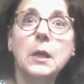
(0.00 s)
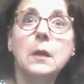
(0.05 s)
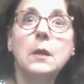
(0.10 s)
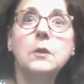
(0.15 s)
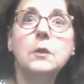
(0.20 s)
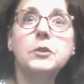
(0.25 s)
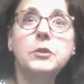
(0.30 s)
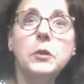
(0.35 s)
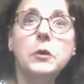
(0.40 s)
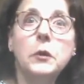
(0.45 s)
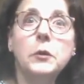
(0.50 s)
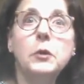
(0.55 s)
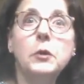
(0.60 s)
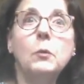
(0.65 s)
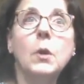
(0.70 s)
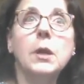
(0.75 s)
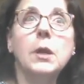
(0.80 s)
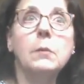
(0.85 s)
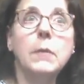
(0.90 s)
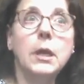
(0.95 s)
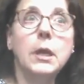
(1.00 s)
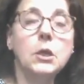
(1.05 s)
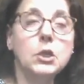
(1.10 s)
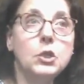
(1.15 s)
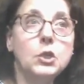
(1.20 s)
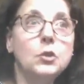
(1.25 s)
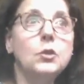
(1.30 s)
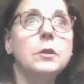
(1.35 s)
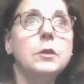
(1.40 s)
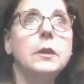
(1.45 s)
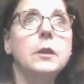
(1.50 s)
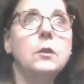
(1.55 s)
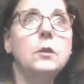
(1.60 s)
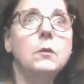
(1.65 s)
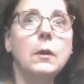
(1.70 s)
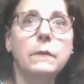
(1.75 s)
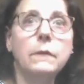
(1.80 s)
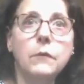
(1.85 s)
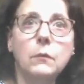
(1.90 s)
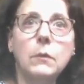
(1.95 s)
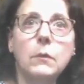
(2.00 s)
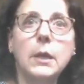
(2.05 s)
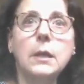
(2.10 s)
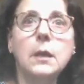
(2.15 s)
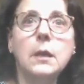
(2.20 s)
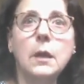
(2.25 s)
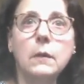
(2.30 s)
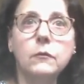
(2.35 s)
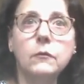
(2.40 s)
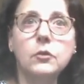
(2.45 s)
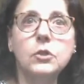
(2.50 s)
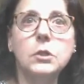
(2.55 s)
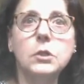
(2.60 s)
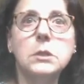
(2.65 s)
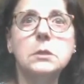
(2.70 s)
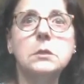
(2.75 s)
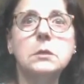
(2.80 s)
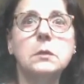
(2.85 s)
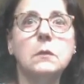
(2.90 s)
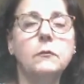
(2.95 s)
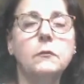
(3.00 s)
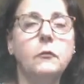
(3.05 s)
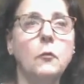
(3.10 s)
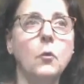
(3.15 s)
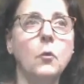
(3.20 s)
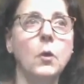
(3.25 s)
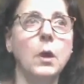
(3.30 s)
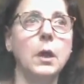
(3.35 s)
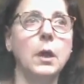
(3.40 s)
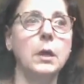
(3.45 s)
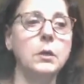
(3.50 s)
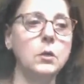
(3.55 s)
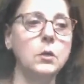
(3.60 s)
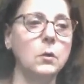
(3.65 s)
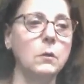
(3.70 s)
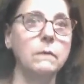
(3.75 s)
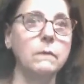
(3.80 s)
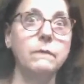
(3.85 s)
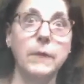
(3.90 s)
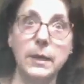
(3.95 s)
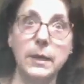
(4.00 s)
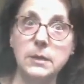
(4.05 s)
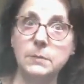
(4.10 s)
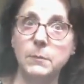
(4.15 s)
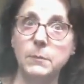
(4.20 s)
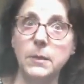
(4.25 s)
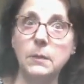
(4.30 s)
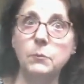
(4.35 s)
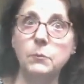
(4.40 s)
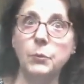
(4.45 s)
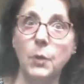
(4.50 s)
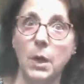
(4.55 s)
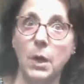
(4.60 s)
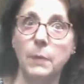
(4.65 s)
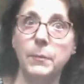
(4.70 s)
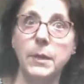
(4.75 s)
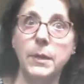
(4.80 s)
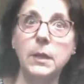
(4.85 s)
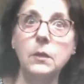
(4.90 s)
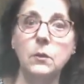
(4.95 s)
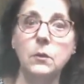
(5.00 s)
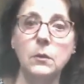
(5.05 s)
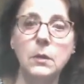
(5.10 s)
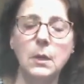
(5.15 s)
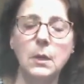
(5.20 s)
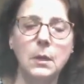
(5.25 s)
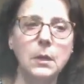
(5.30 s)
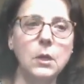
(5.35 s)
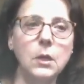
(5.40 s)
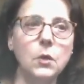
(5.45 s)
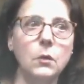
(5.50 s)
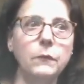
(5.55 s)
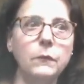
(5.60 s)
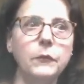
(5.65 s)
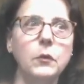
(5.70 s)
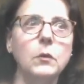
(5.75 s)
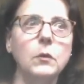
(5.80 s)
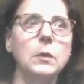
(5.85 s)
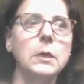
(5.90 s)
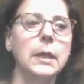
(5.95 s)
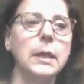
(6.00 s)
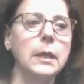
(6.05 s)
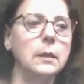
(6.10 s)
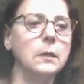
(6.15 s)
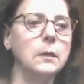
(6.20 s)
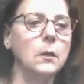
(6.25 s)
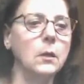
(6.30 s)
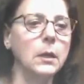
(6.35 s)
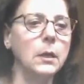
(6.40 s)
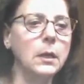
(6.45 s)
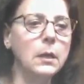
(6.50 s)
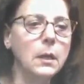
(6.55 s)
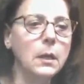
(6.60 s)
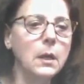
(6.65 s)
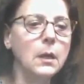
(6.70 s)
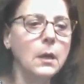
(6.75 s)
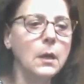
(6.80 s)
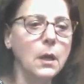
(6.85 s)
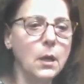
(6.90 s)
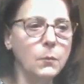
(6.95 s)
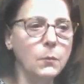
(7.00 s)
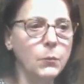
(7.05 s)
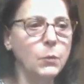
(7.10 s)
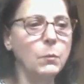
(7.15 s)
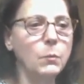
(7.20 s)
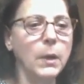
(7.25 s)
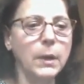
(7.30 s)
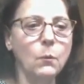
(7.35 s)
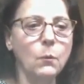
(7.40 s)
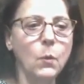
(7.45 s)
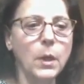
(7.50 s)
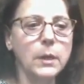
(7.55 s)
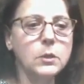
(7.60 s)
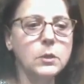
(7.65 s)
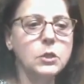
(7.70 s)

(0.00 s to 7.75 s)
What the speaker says: So you want to make sure that you have the right coverages for your investment property. You know, if you're a landlord, you might want